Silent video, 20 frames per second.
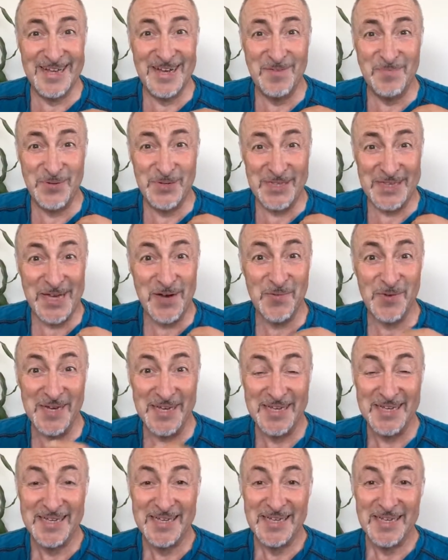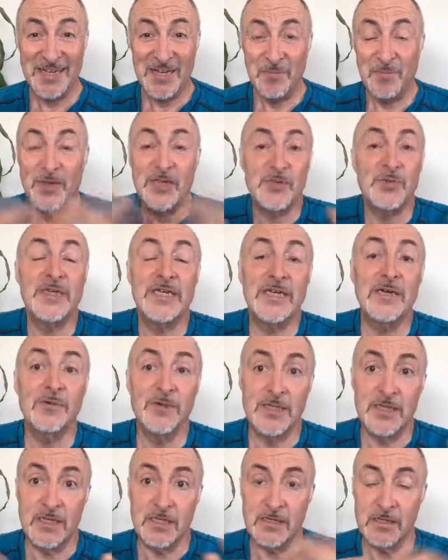Put it that way. Because we deal with
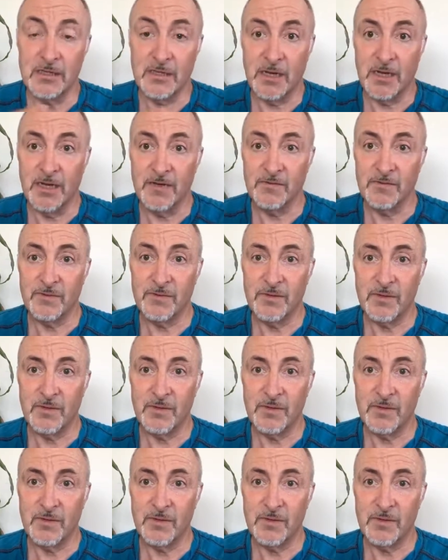this in life.